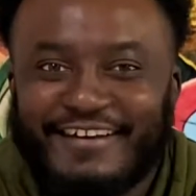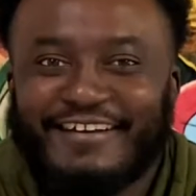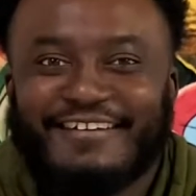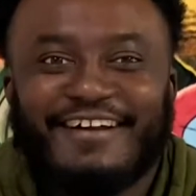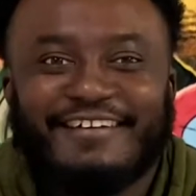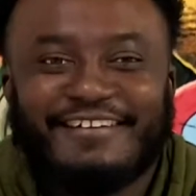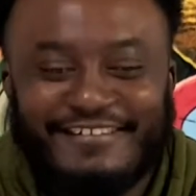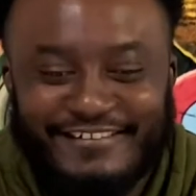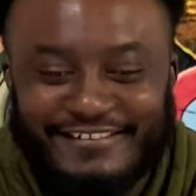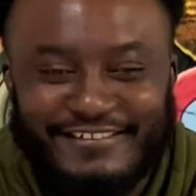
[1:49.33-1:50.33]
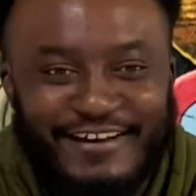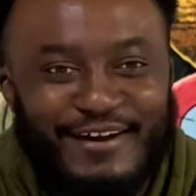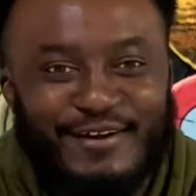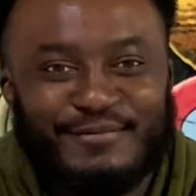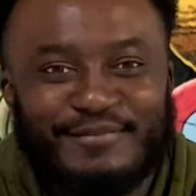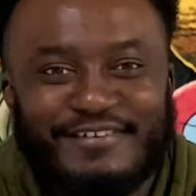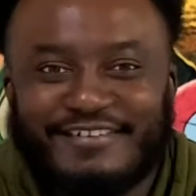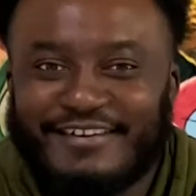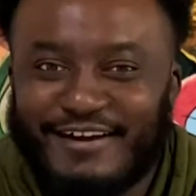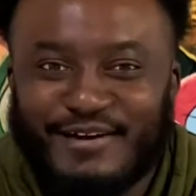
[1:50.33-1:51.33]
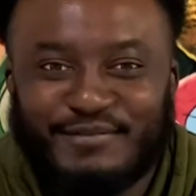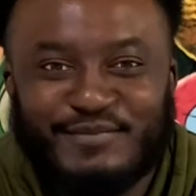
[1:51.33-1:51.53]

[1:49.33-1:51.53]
Now this is time and time to